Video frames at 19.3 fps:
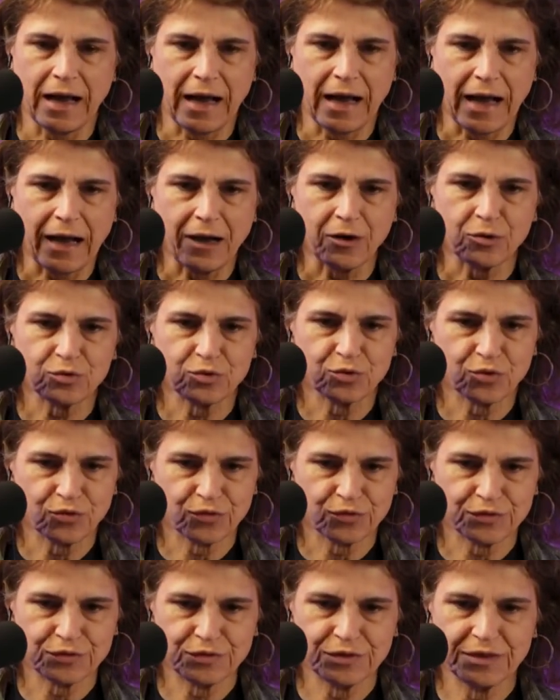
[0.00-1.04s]
out
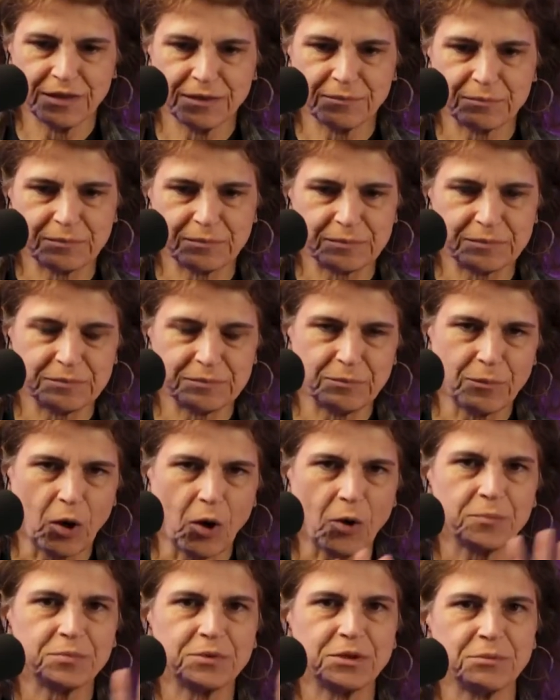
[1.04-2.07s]
of the
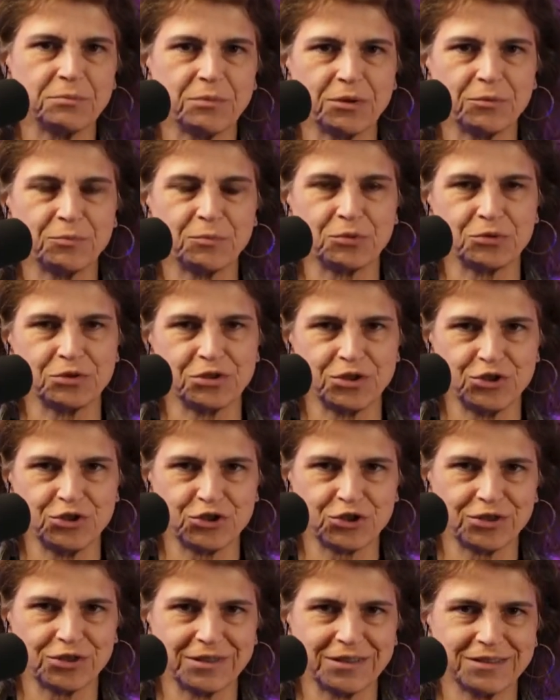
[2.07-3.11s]
optimal
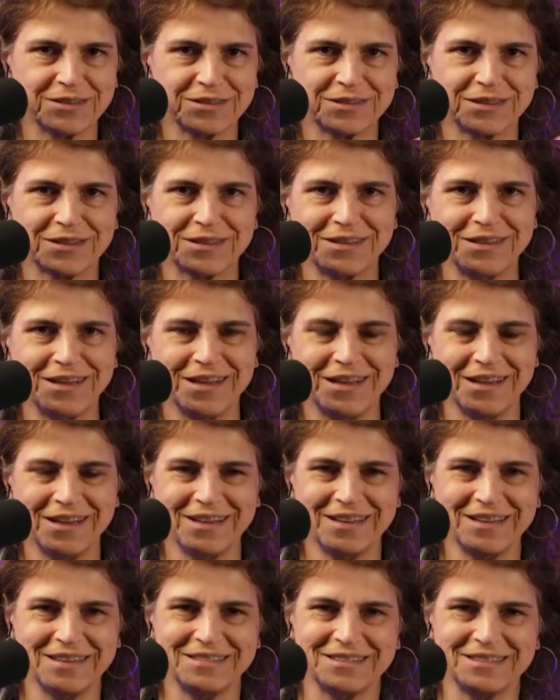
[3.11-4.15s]
position, as
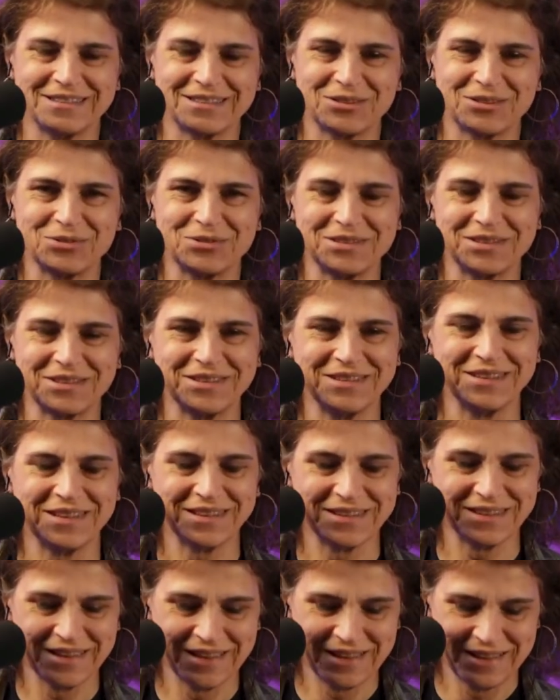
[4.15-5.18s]
it's
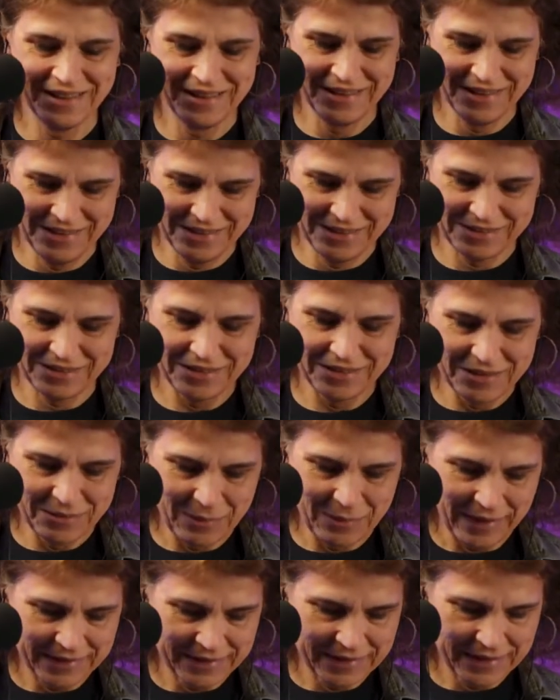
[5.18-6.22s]
considered
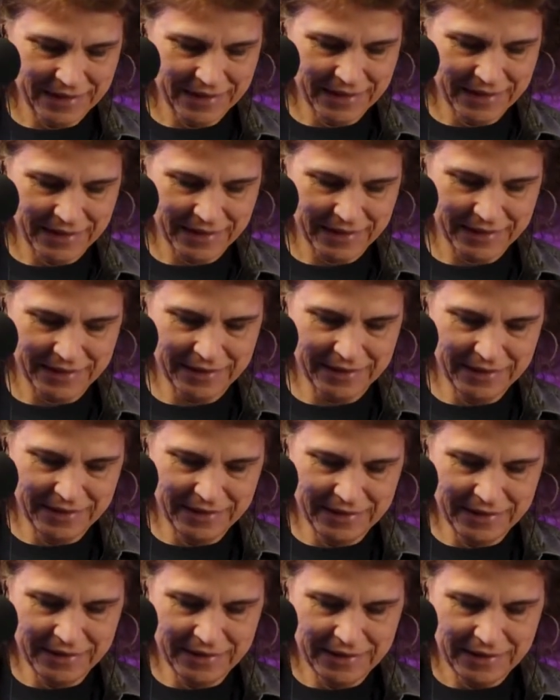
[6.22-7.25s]
cinematic,
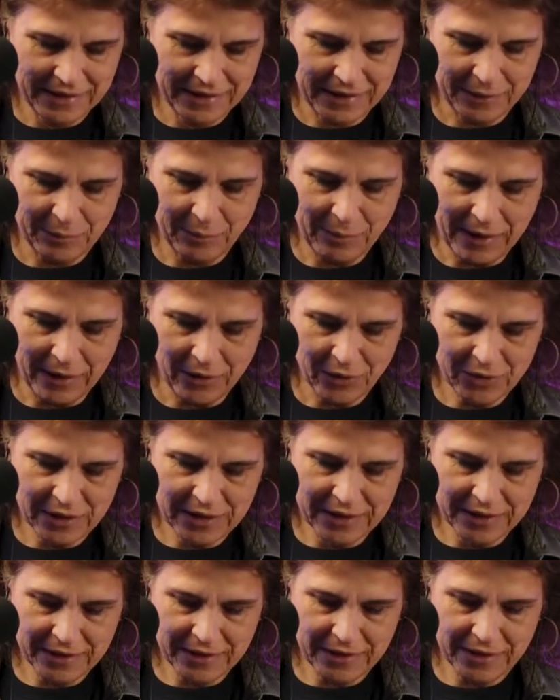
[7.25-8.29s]

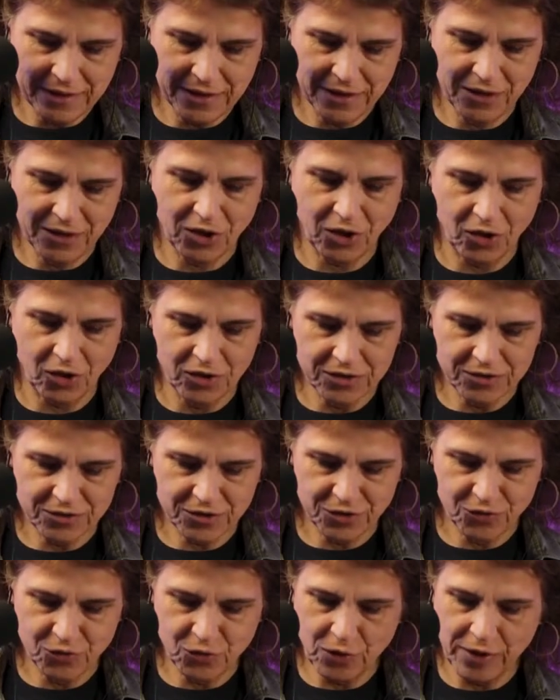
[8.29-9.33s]
about the color
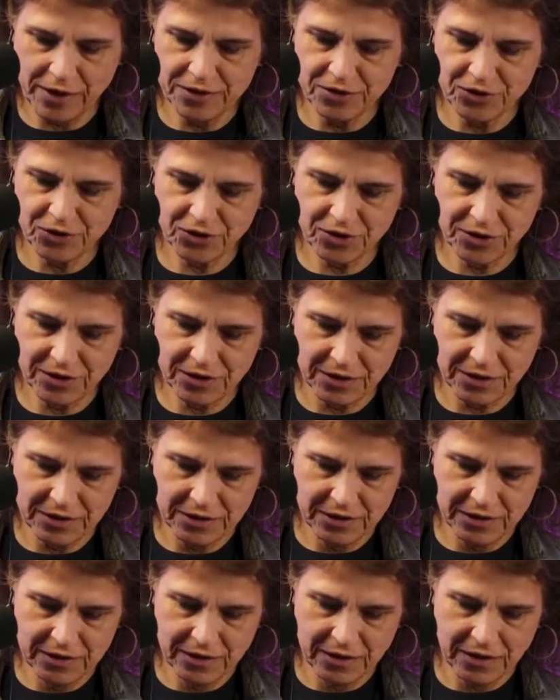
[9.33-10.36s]
saturation
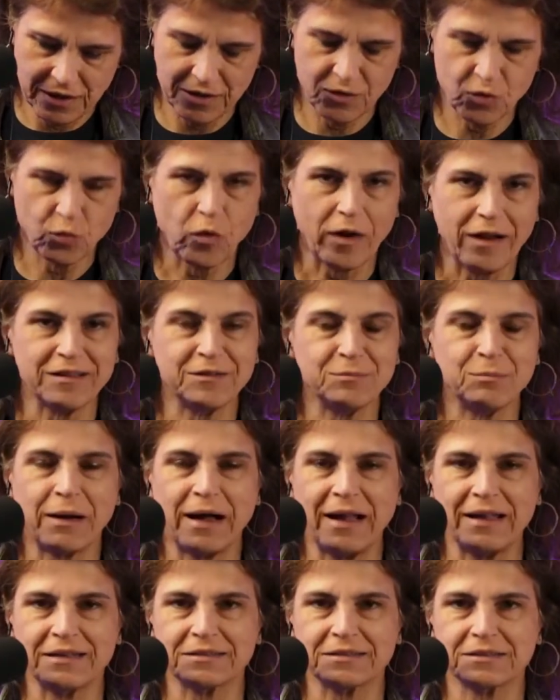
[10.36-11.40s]
and white
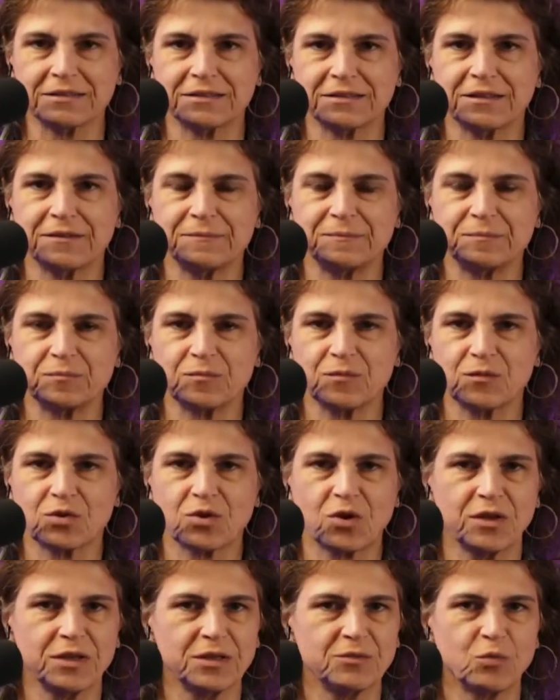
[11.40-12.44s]
balance.
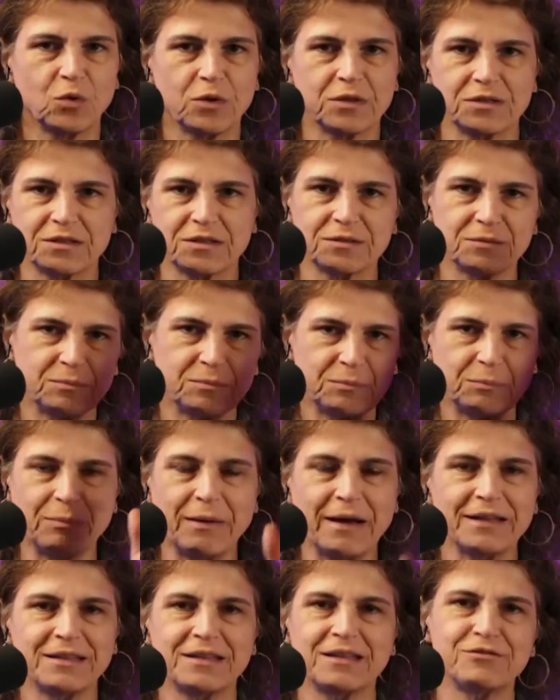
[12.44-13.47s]
So it was
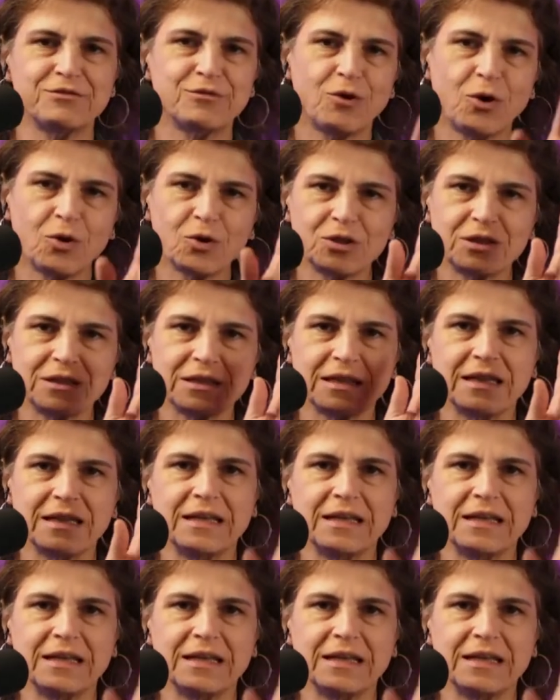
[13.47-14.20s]
by default